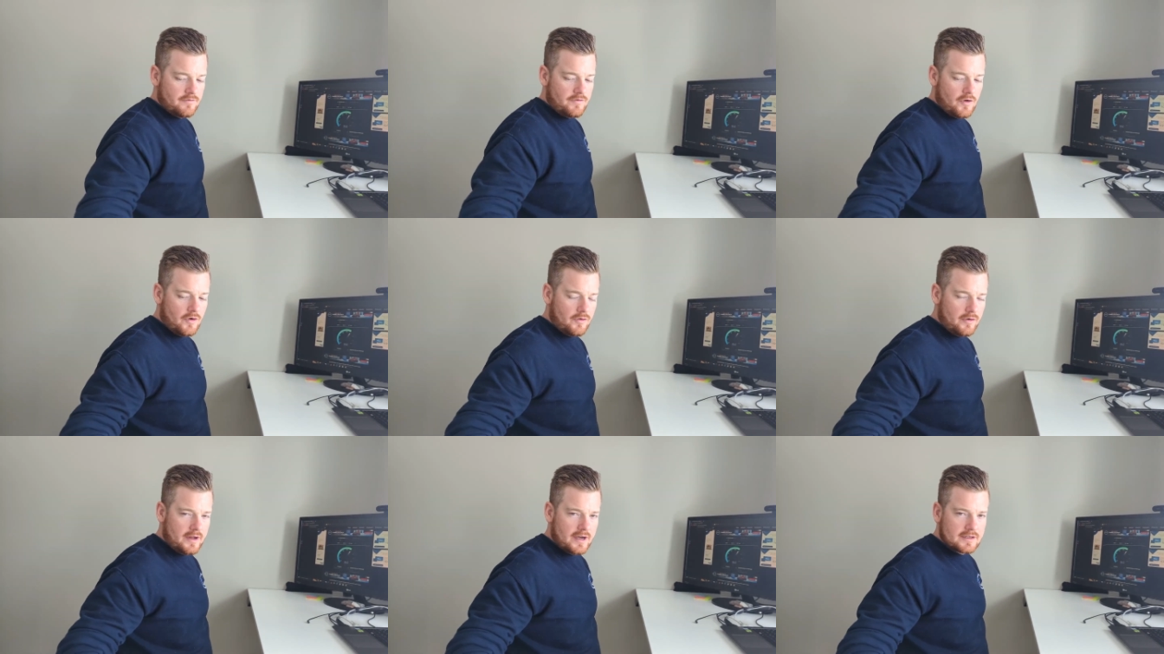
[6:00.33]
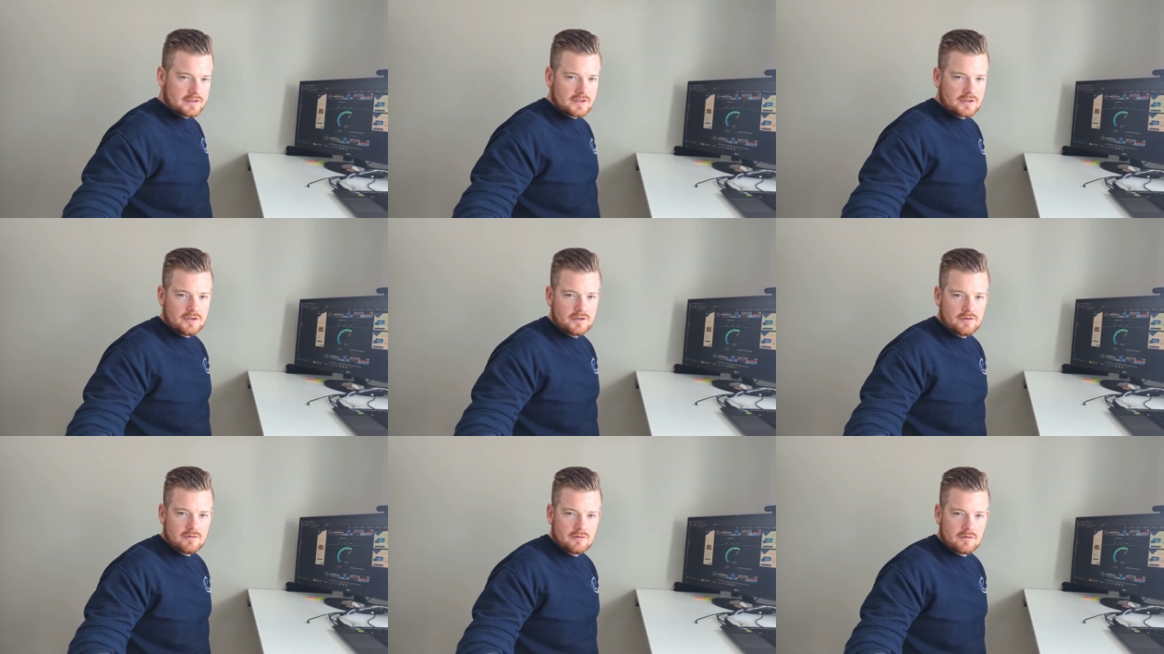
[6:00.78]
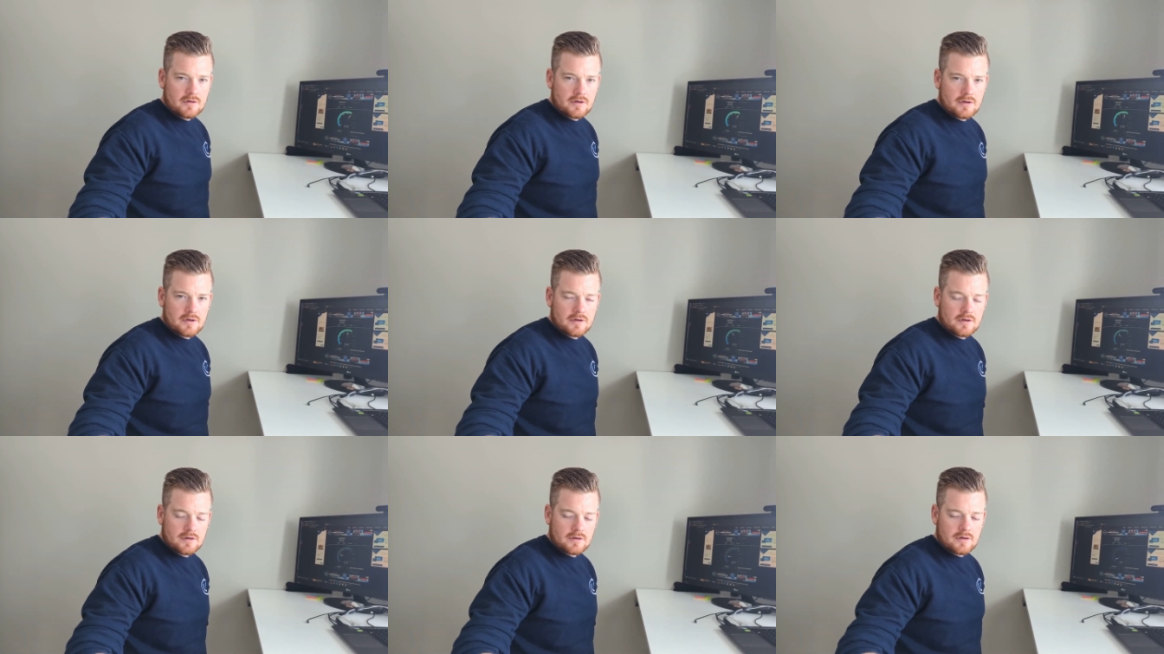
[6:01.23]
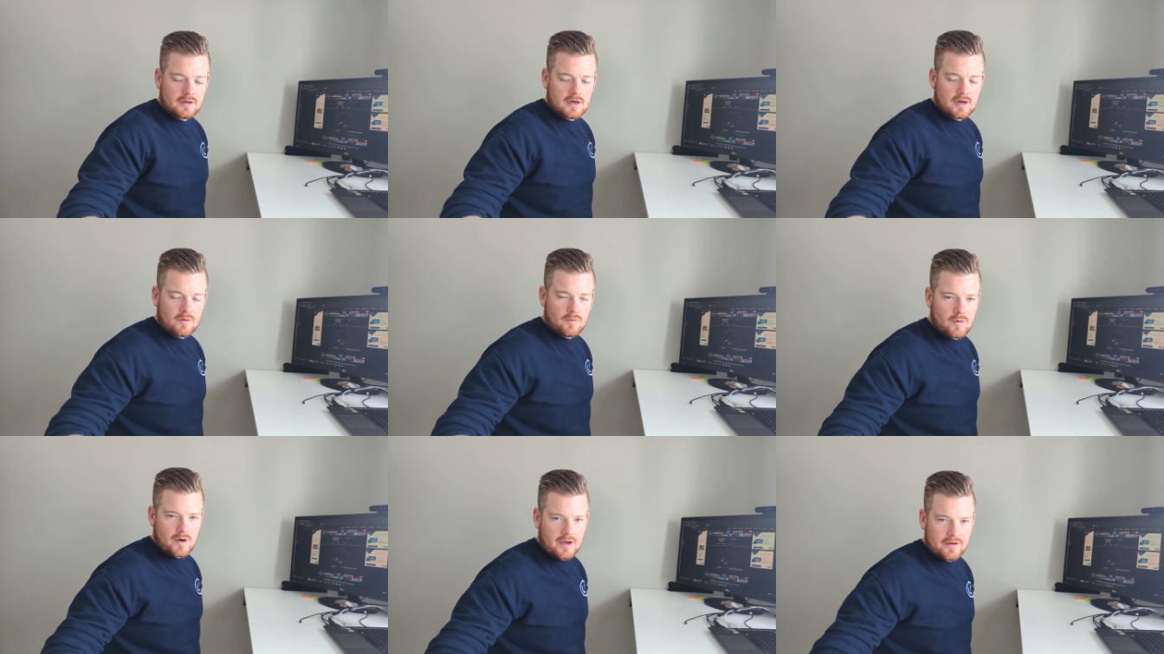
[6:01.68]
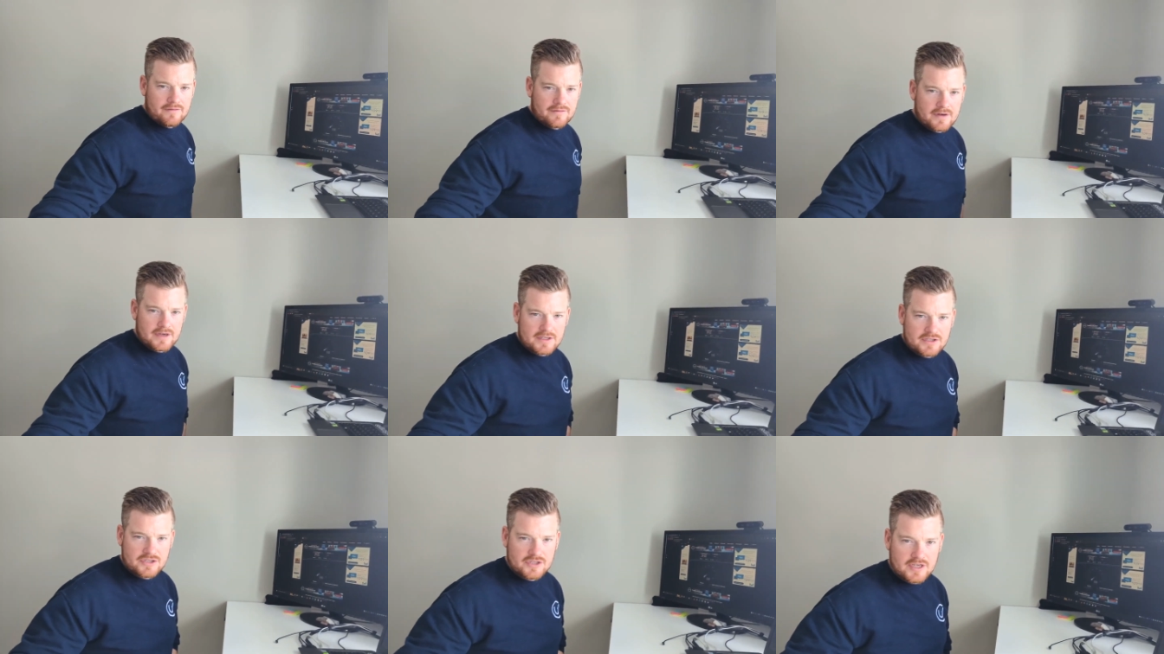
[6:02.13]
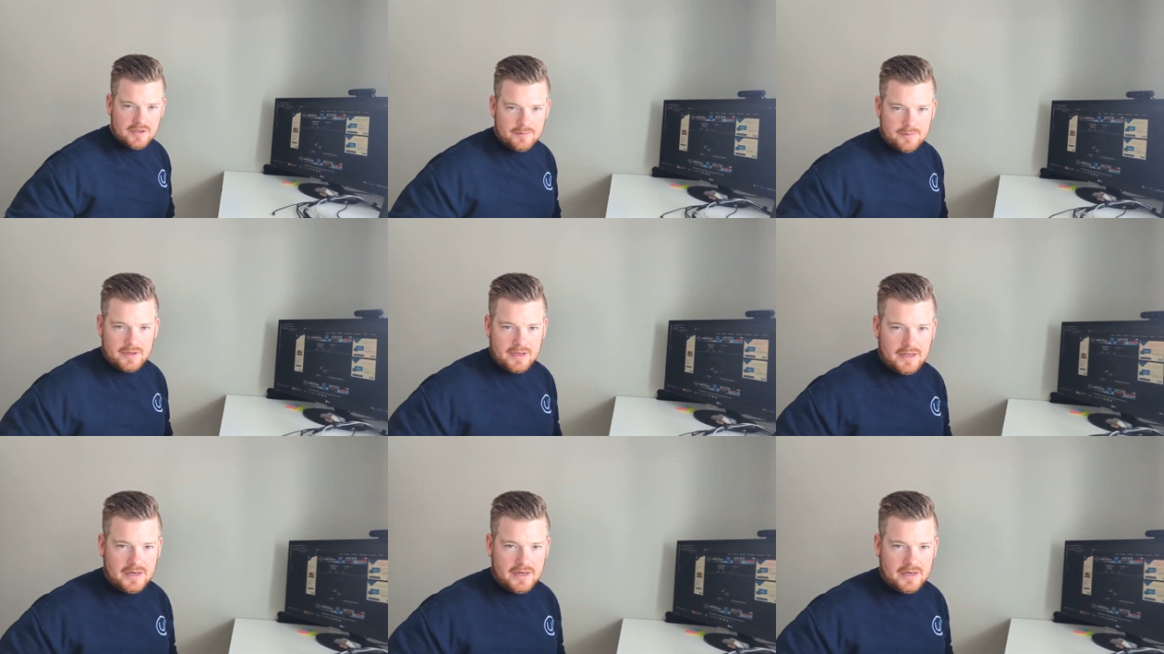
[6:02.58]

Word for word: Phone has a newer uh, Wi-Fi chip